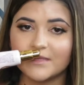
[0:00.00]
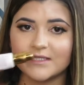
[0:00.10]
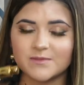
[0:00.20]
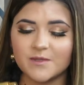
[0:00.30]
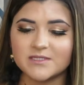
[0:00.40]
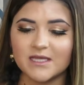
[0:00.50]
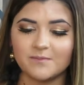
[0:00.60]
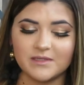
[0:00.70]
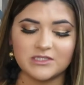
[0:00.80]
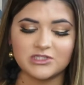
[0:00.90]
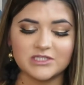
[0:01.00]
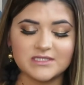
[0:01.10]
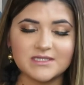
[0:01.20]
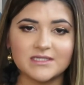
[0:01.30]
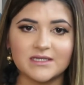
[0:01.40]
It smells like peaches.
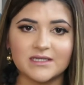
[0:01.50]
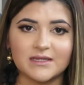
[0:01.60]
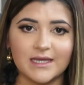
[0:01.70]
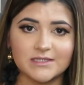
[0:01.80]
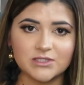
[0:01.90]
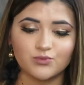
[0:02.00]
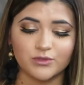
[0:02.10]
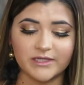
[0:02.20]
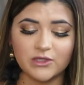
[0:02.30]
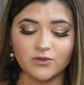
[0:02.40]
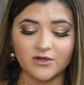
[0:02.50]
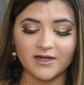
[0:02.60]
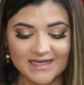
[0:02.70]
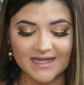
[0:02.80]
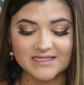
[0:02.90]
That's really cool. I
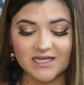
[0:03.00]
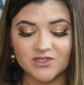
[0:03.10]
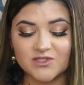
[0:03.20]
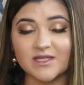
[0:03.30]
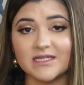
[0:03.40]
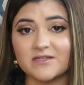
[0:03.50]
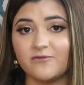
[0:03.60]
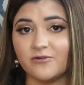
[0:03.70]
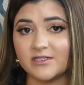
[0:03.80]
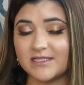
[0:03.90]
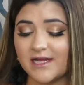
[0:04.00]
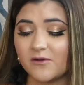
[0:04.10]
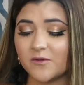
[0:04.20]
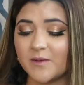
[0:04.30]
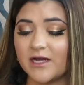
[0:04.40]
mean, it tells you that it's a
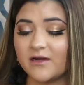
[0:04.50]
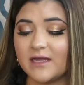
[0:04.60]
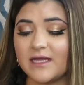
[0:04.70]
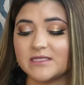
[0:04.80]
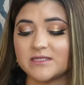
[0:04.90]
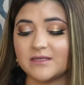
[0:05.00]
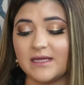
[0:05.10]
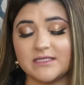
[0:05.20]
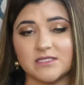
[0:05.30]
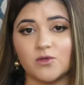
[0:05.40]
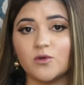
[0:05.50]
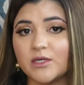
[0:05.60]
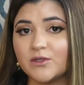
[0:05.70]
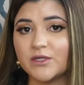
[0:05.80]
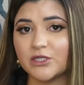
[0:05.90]
14-hour wear. It's an
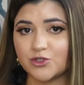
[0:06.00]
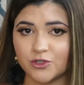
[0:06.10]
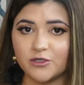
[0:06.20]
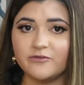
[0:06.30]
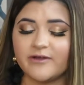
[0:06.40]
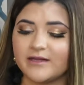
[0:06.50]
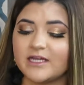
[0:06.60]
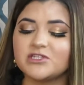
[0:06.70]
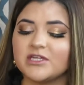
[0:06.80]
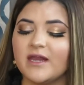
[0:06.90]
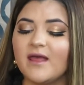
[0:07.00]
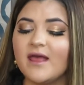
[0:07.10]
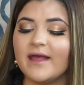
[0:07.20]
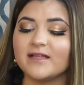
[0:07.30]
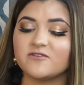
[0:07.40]
oil control foundation.
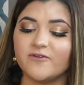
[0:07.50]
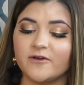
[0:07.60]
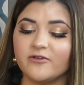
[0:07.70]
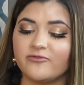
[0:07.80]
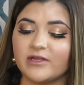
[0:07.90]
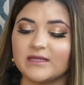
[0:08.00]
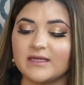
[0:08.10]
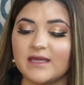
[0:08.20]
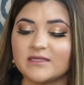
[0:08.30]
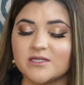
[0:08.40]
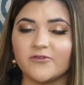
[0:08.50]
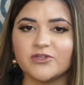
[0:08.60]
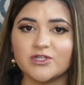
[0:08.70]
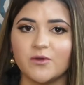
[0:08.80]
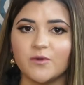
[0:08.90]
It's photo friendly, so
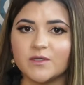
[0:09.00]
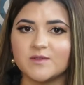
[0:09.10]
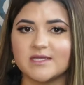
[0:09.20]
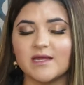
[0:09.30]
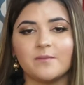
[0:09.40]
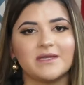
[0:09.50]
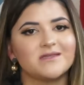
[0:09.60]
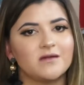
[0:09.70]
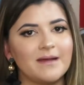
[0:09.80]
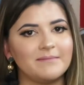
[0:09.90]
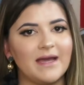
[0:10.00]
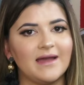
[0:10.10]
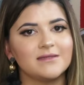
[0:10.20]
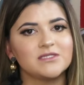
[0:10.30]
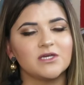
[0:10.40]
there's no oils in it, but it's not
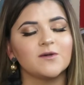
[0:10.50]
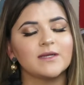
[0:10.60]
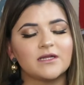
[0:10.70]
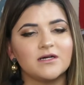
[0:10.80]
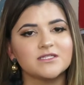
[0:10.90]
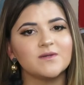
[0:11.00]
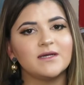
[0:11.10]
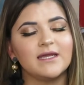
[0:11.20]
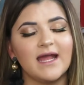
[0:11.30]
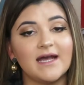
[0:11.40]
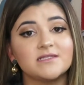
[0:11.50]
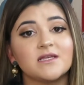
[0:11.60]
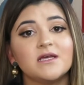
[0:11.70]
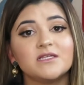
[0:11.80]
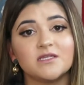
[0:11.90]
matte. So it has
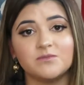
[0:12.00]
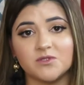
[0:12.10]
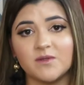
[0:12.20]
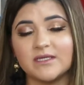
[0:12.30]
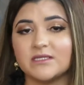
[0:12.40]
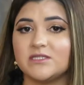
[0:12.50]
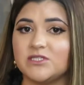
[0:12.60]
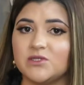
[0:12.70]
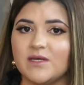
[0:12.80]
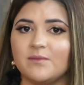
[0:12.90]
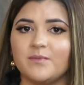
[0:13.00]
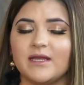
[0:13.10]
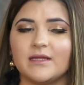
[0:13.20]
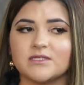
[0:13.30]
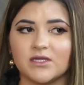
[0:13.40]
some dewiness to it, but
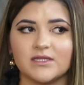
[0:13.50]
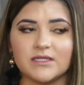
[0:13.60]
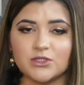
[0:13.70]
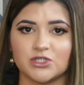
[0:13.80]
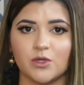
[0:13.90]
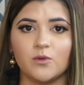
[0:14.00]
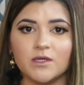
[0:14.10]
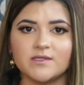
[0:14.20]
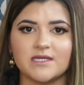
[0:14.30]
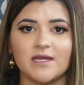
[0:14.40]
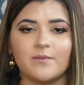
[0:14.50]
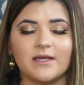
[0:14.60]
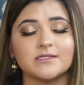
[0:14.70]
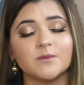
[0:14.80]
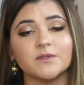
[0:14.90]
it's good that there's no oils in it
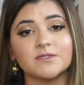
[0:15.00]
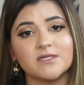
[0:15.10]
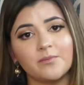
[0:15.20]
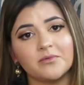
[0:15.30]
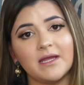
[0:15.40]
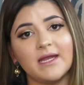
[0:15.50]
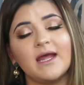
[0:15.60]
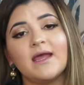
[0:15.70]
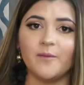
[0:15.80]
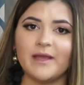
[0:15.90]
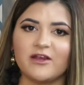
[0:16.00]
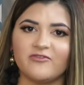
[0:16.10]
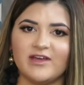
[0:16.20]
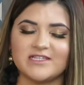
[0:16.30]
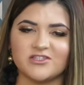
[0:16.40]
because it won't separate. It won't make
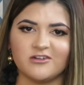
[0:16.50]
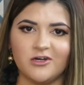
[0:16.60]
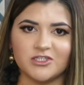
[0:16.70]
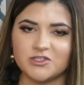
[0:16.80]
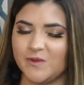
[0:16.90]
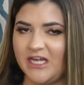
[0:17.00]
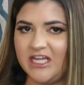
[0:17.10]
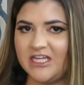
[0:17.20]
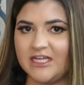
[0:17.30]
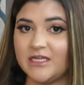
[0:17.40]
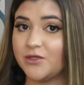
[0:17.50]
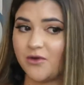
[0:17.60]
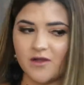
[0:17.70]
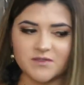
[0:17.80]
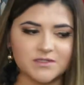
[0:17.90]
your face look all sweaty and
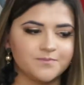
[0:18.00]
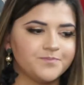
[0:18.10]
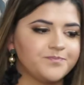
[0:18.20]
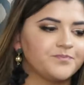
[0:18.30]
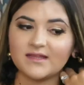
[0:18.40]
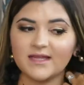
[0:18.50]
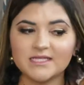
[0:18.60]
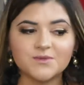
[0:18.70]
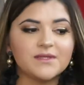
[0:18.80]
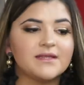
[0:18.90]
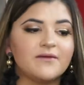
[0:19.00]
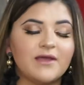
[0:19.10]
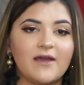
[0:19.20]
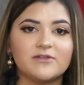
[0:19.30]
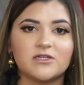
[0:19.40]
gross. The last one that
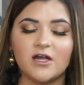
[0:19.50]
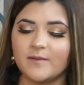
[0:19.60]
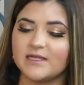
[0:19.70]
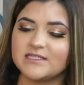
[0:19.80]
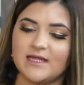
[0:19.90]
we have to talk about